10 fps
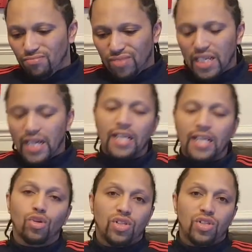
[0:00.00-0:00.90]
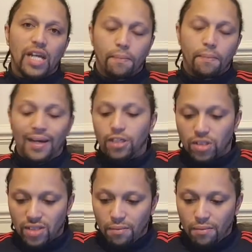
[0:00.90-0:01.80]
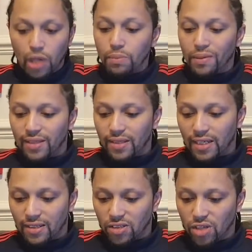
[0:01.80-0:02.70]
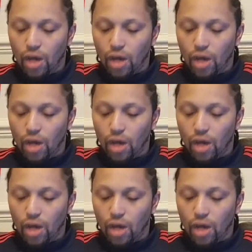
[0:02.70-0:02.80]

Yeah, it does take patience. I'm hoping things